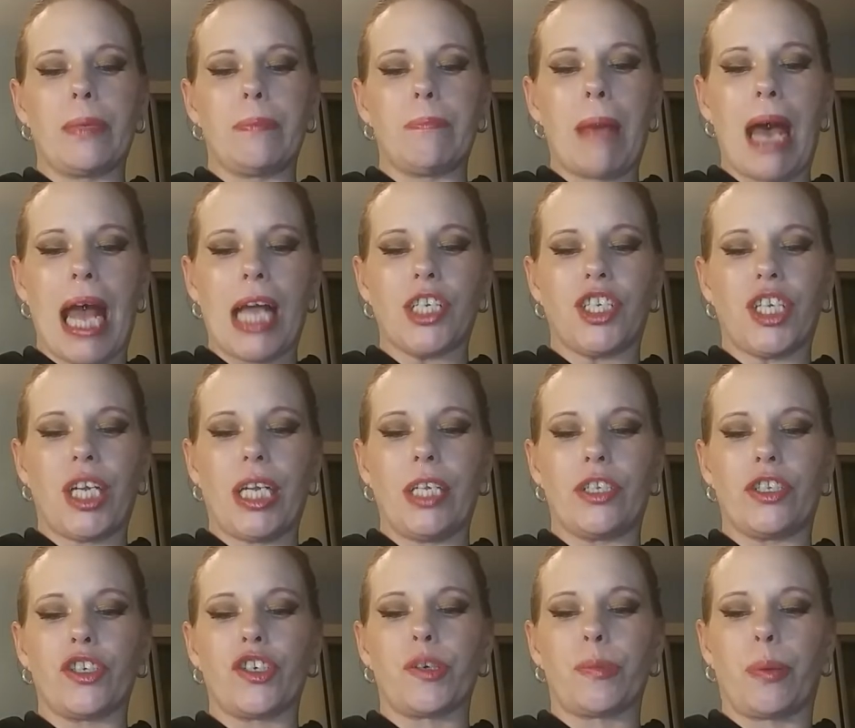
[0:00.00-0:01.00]
matte
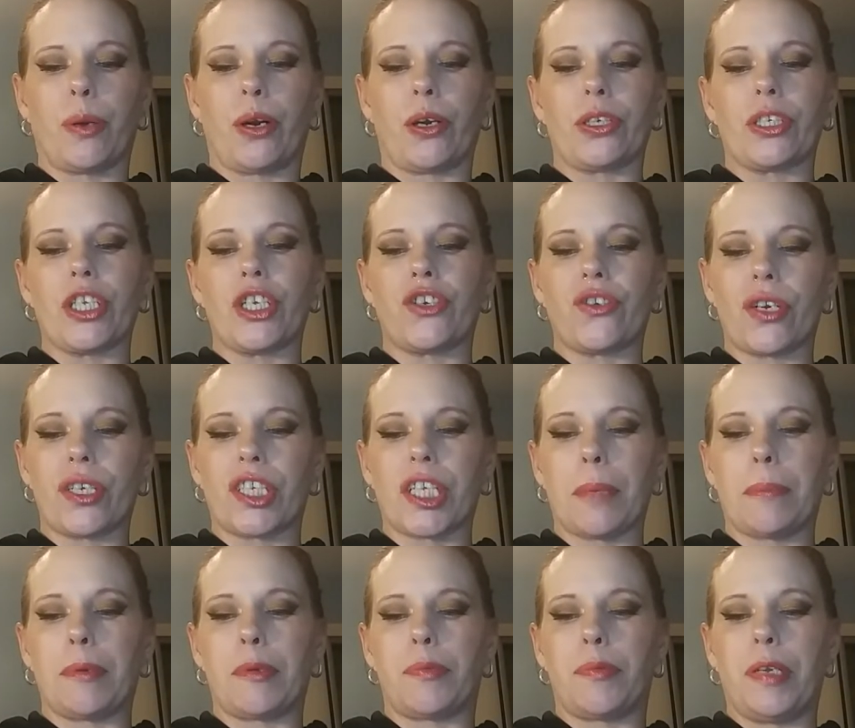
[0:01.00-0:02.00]
shades in your purse to dress up your